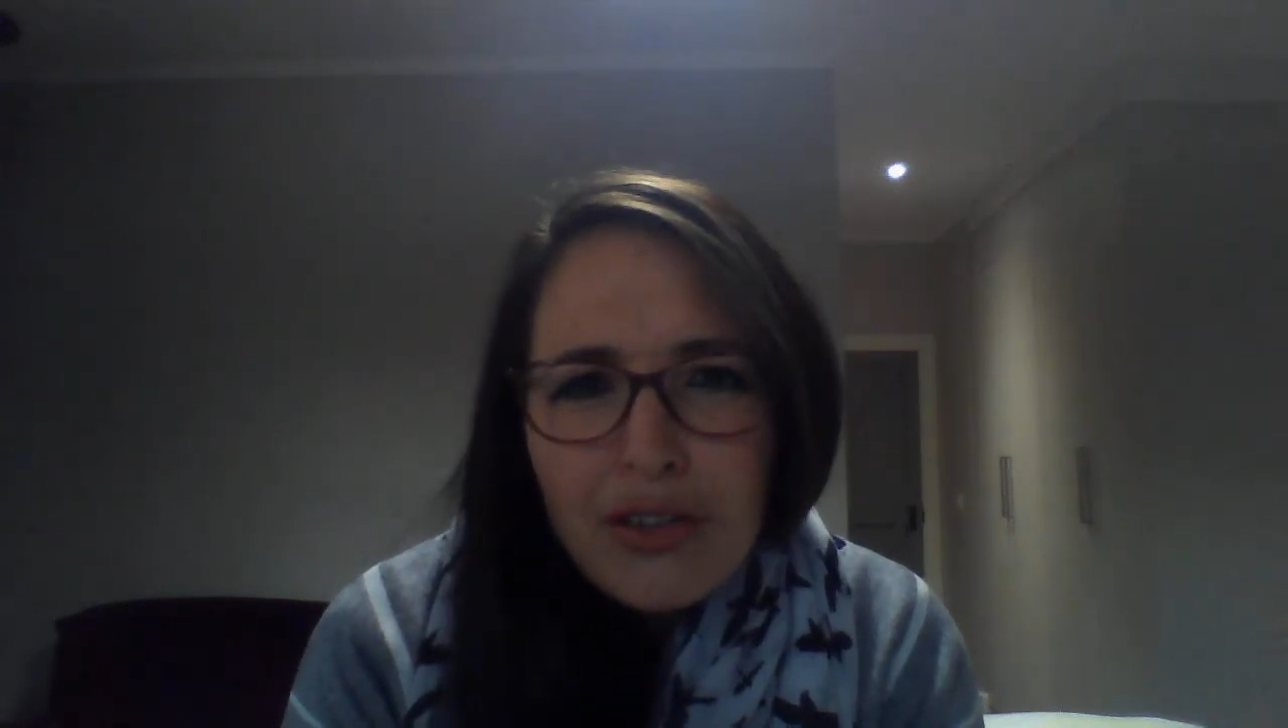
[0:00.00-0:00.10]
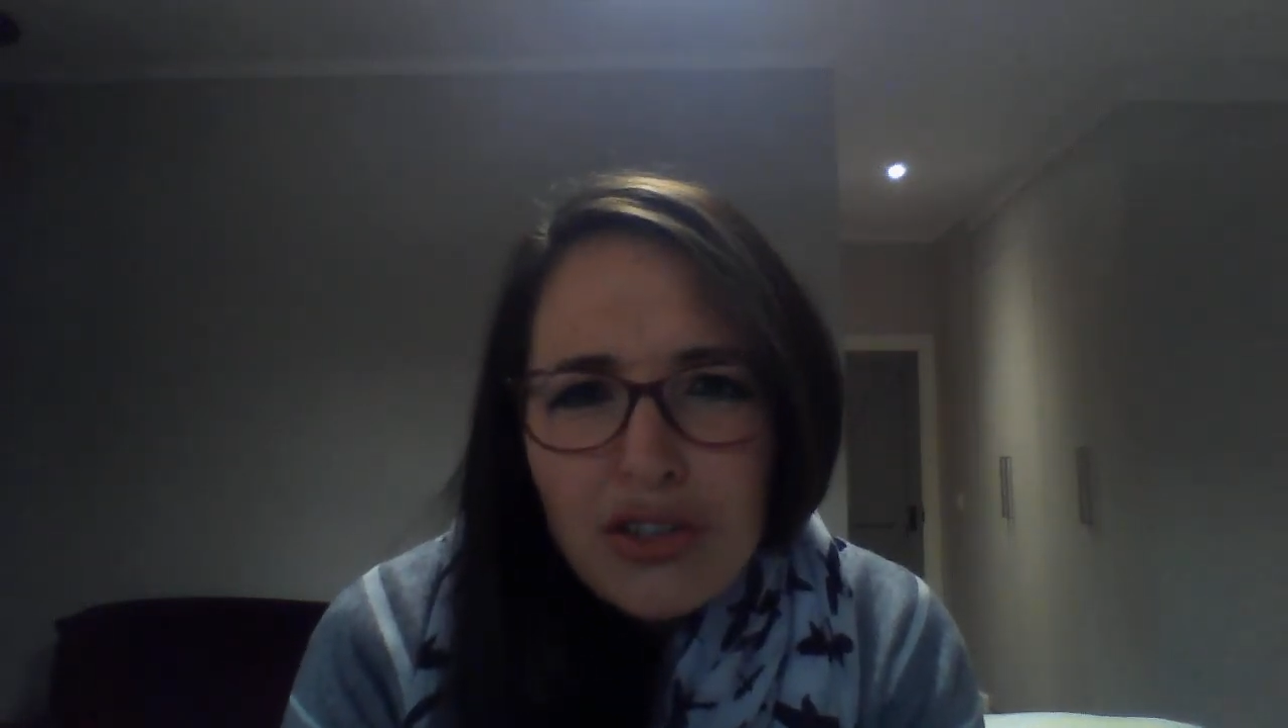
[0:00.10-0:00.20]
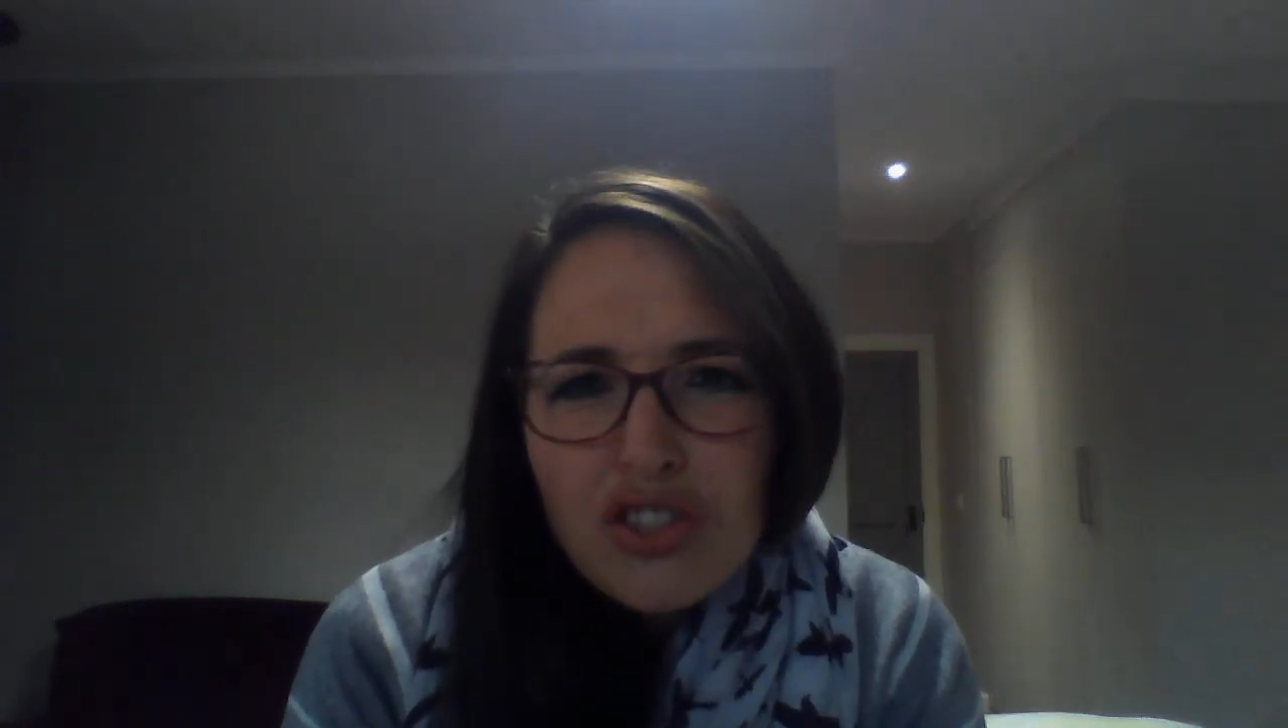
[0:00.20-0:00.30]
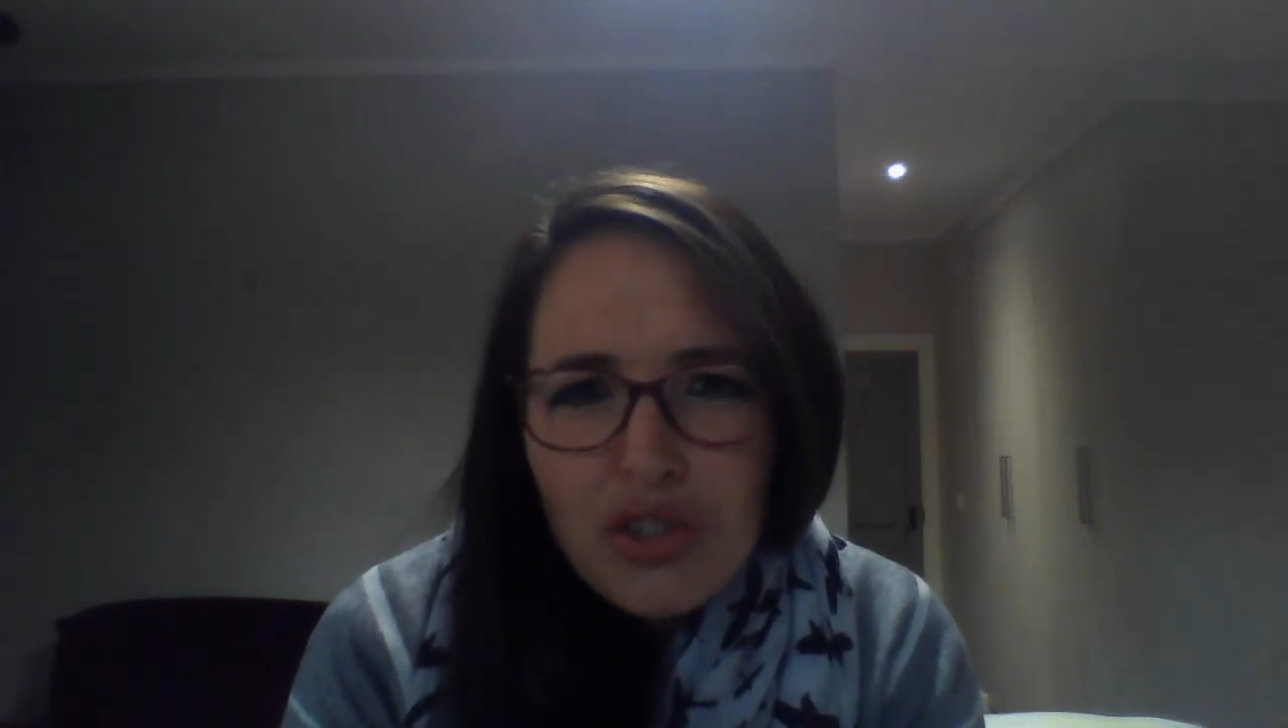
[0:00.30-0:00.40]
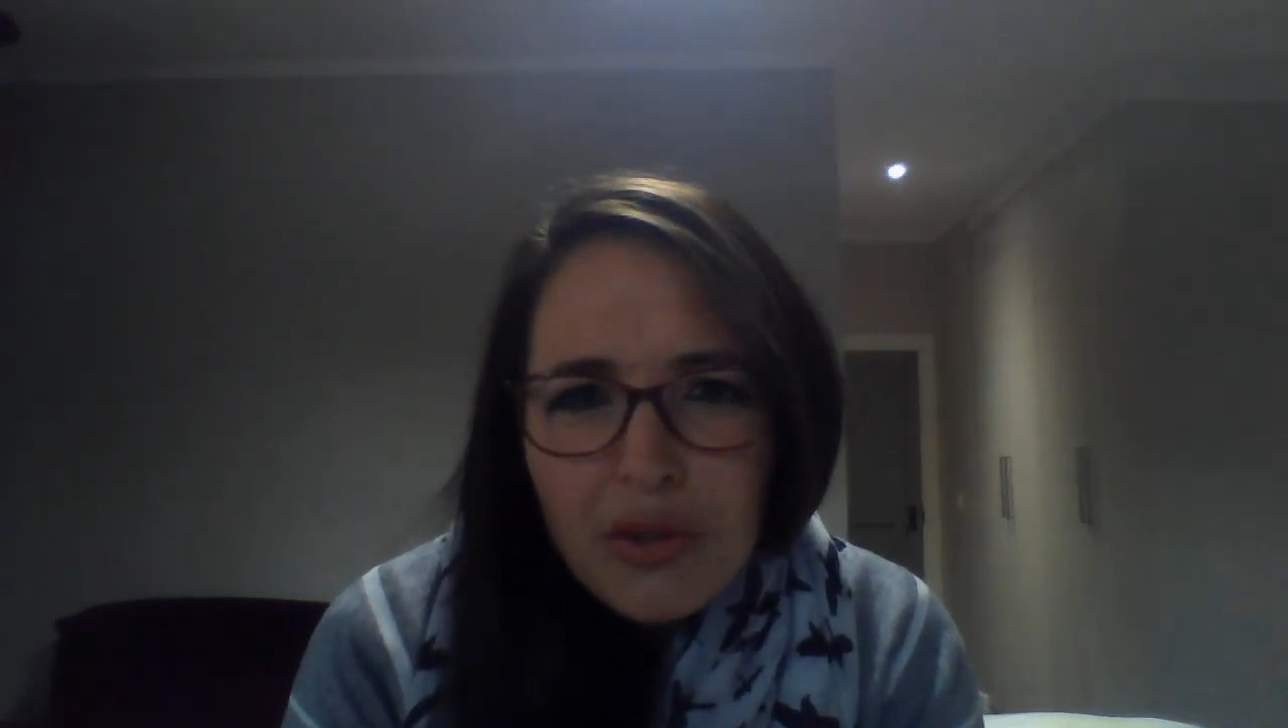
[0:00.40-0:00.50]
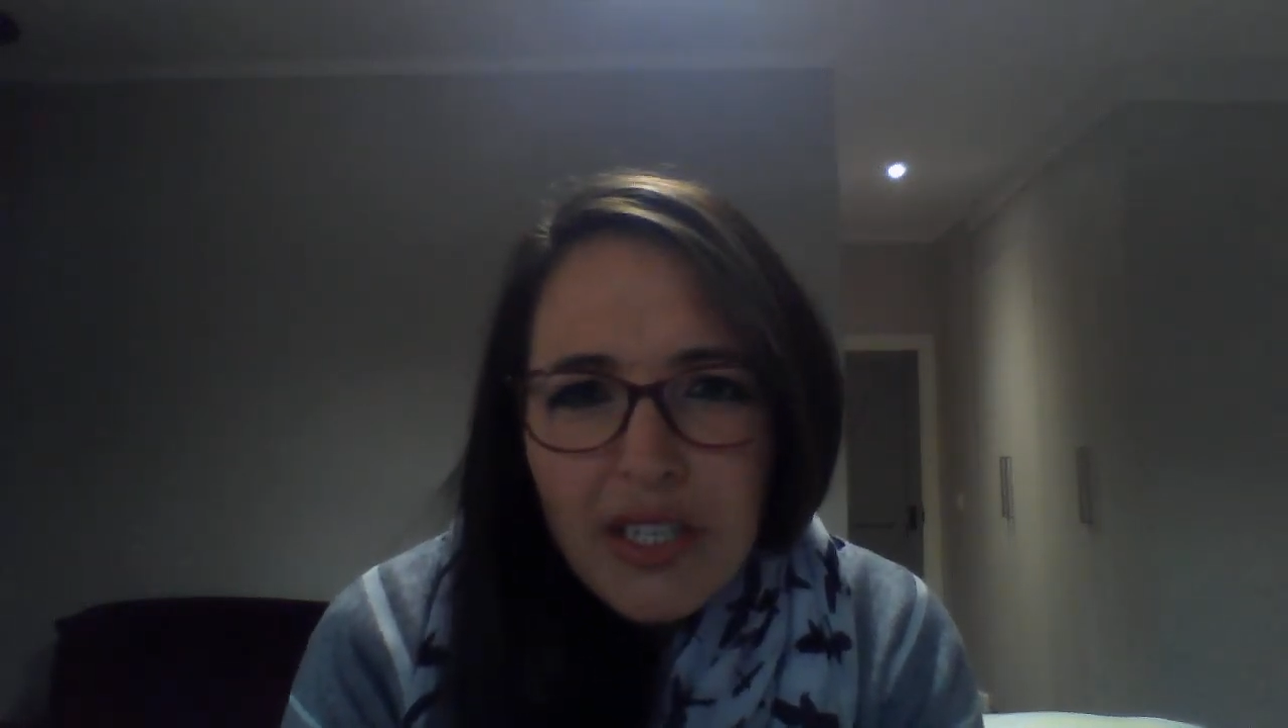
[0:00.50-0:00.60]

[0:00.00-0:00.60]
not to do